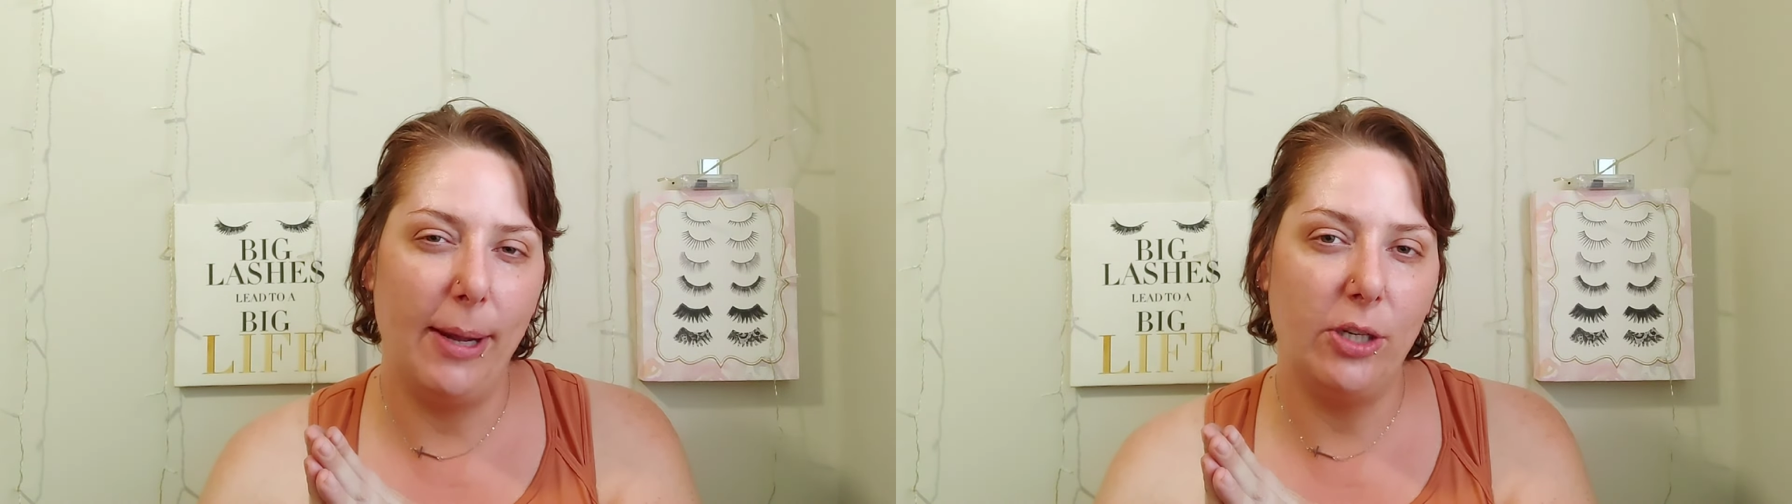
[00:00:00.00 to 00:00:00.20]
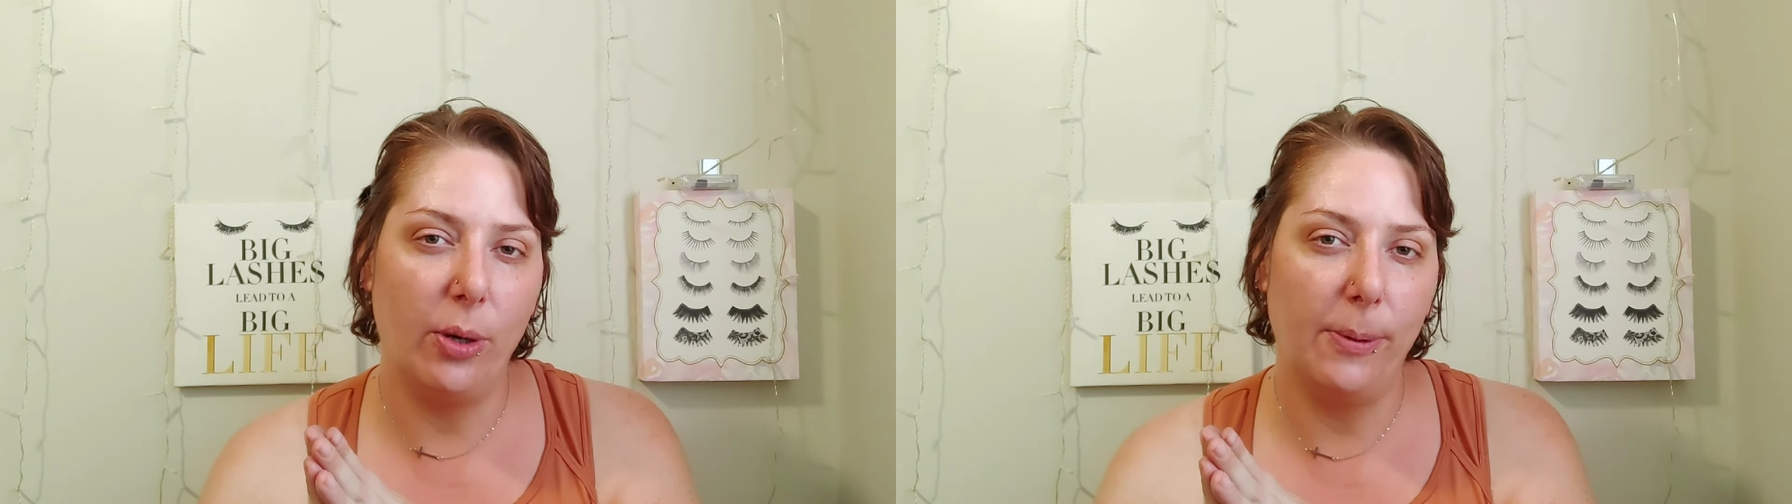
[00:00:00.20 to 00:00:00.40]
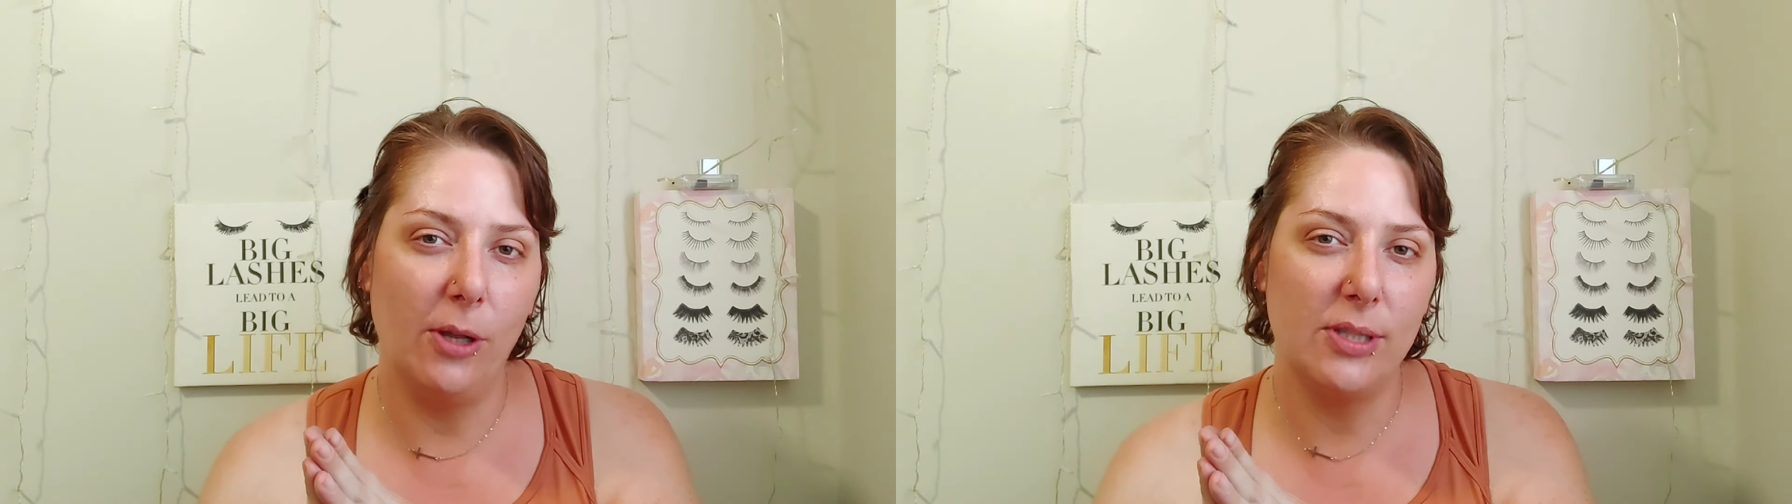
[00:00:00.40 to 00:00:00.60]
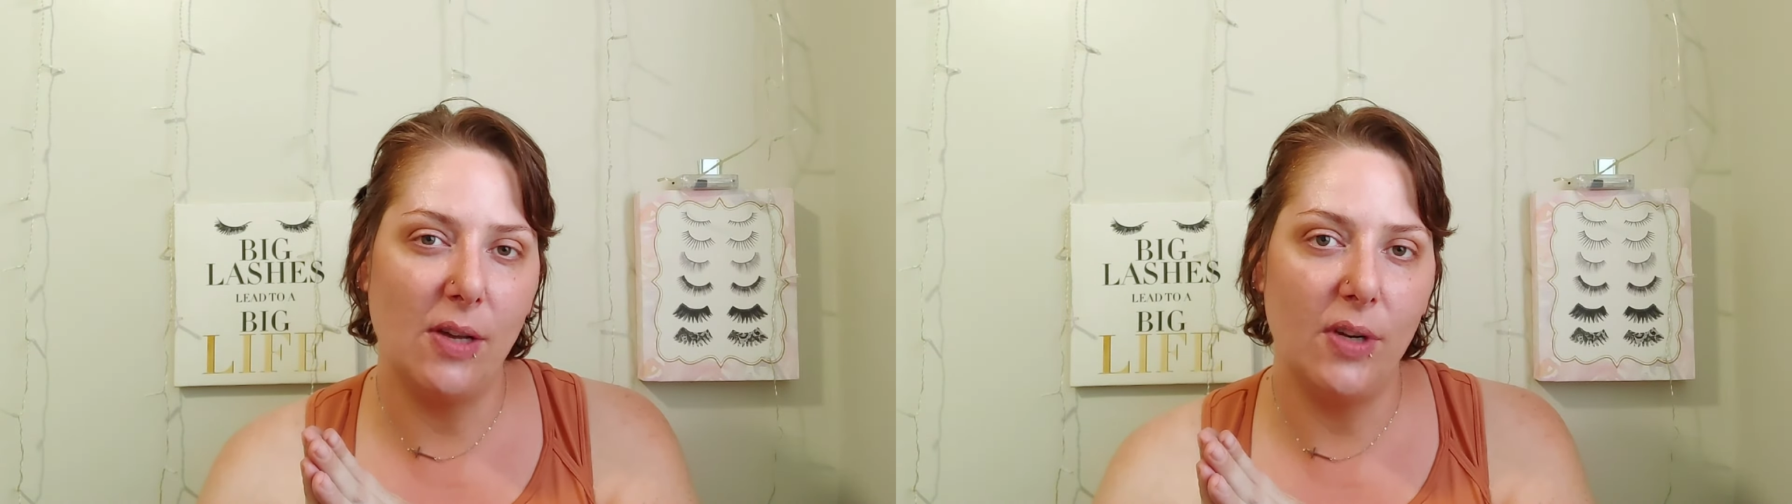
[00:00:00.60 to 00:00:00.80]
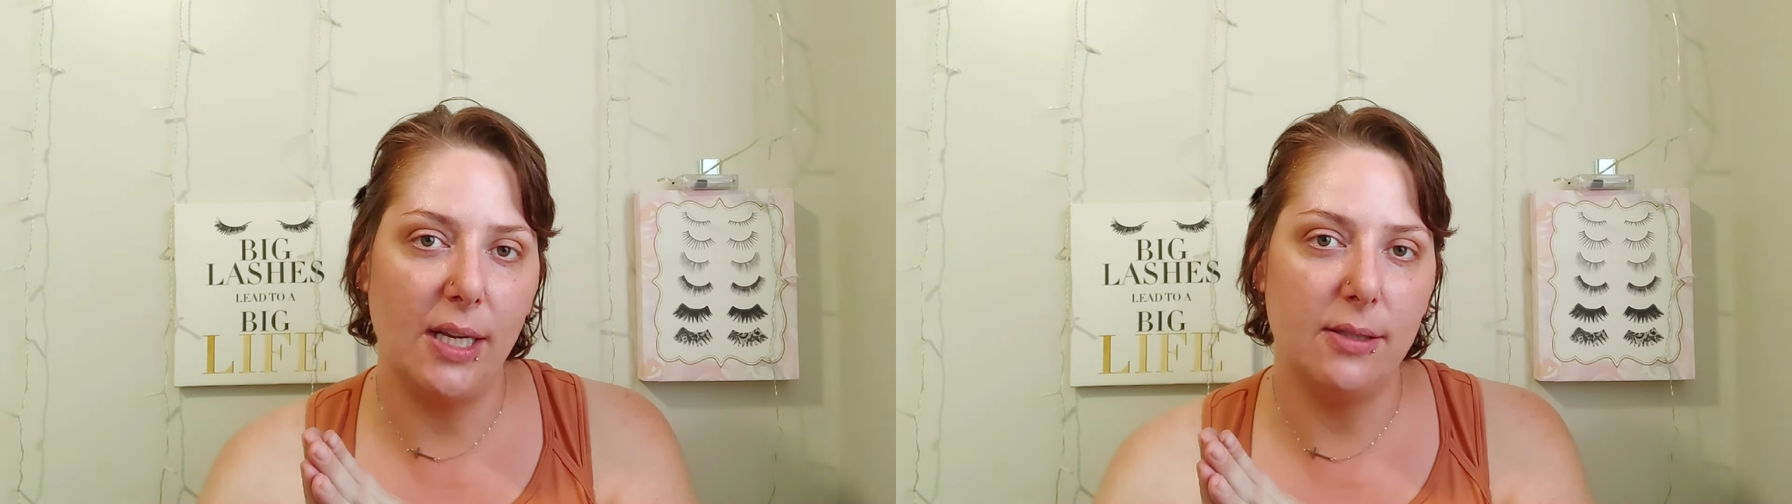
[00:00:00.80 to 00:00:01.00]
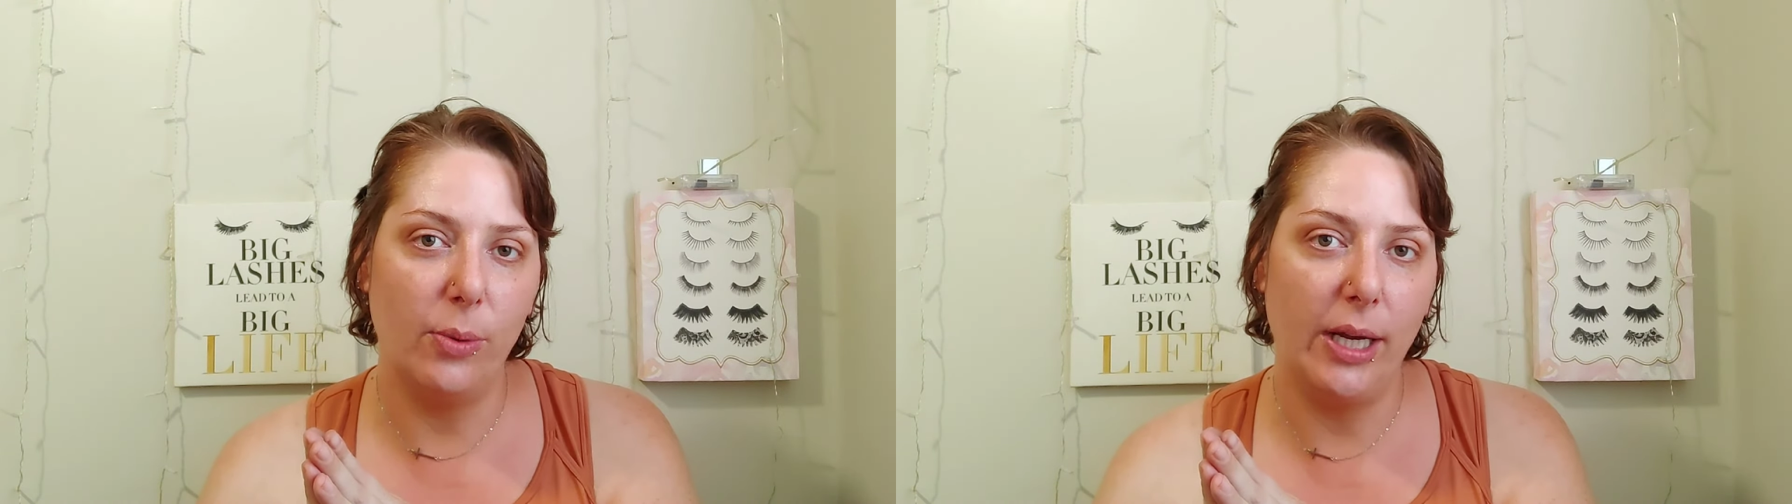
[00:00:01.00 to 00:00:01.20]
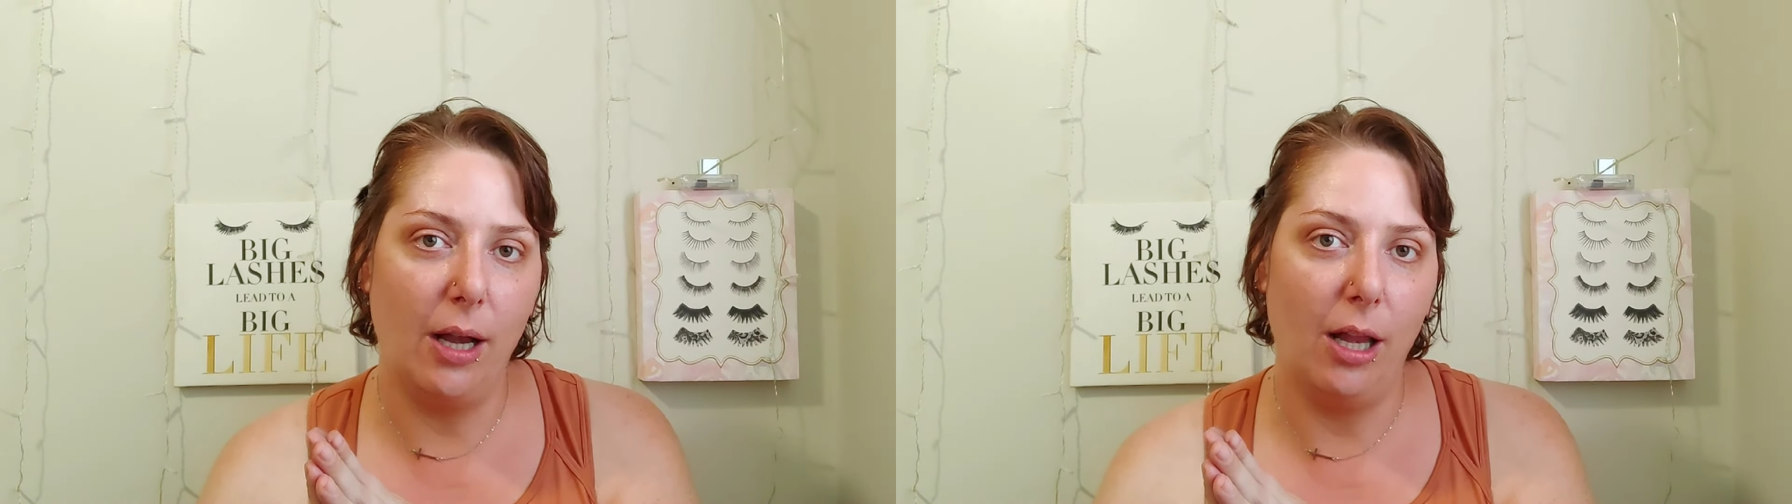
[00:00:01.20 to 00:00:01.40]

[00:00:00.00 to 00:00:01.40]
I do upload seven days a week